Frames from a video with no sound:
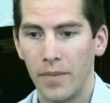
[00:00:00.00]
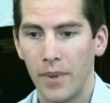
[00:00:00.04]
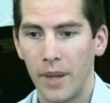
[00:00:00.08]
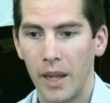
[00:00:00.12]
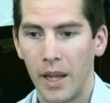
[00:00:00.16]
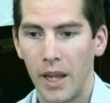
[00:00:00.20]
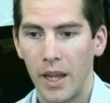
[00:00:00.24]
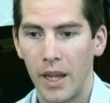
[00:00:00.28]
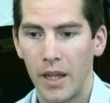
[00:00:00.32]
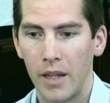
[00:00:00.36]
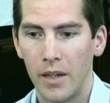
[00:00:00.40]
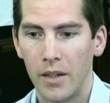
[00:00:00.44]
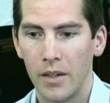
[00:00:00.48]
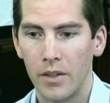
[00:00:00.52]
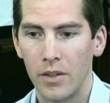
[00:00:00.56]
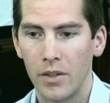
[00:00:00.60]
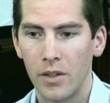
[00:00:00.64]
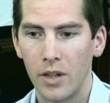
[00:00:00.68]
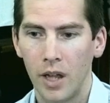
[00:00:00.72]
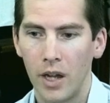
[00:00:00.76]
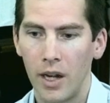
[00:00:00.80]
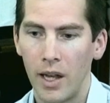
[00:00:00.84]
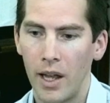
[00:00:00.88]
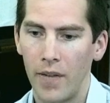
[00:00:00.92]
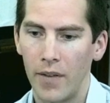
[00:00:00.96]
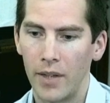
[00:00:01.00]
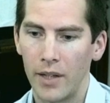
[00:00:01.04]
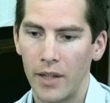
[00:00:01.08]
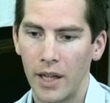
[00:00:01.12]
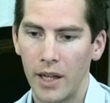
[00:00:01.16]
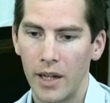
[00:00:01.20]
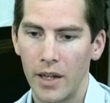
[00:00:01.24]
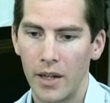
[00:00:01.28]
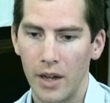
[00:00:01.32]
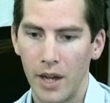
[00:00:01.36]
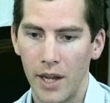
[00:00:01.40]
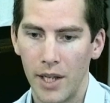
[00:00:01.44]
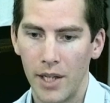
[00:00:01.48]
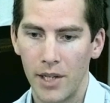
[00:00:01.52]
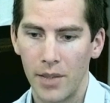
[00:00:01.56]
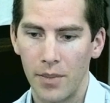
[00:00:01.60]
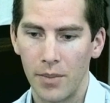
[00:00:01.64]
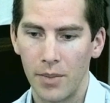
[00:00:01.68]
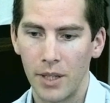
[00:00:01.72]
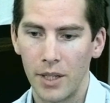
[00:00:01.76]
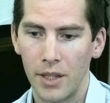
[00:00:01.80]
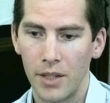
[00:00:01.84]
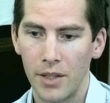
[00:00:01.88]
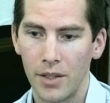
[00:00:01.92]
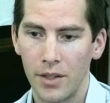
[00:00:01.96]
And kind of having that nice
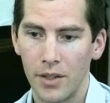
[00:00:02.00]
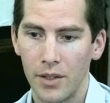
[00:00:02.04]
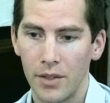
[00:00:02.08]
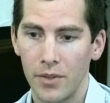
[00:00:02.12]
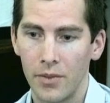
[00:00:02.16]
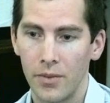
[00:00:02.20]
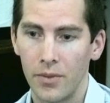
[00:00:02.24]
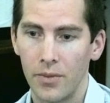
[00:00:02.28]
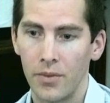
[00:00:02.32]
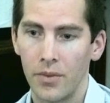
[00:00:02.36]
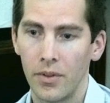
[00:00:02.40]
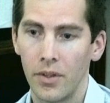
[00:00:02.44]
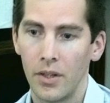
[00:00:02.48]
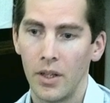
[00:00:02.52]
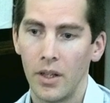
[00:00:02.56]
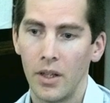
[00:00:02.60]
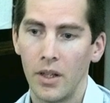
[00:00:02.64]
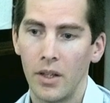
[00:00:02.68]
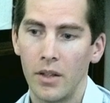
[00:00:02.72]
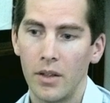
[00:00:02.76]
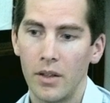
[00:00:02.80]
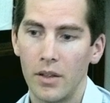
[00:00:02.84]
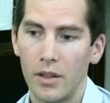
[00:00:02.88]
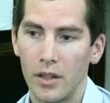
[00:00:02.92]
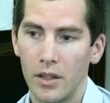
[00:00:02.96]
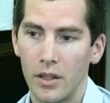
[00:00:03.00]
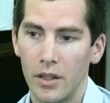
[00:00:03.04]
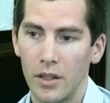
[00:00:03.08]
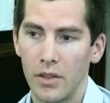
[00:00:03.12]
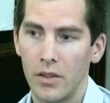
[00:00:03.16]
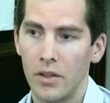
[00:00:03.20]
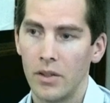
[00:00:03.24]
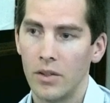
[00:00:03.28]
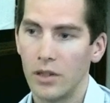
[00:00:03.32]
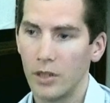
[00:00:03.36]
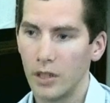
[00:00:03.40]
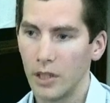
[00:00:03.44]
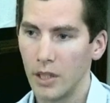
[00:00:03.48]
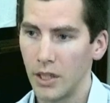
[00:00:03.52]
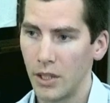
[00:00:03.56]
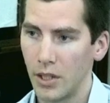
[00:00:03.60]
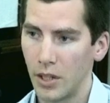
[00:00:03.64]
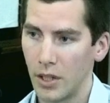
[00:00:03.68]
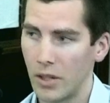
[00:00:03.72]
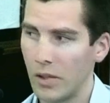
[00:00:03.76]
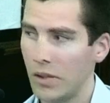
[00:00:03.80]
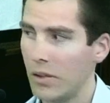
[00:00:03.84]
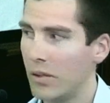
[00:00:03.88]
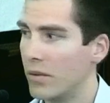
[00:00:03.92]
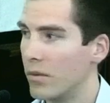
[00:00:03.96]
mix of the
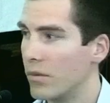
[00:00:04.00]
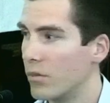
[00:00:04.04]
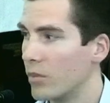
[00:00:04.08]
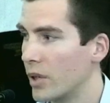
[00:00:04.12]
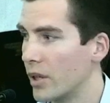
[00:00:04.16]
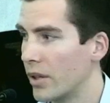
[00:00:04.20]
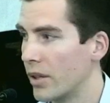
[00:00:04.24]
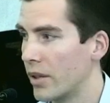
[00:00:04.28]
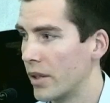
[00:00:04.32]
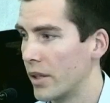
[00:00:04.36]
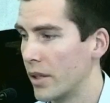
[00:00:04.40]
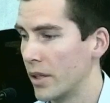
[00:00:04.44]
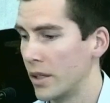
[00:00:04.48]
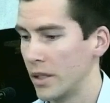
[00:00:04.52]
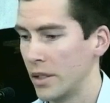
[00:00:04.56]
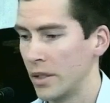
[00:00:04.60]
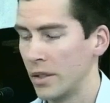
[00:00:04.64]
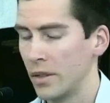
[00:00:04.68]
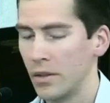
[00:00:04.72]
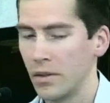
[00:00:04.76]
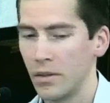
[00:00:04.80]
tradition with the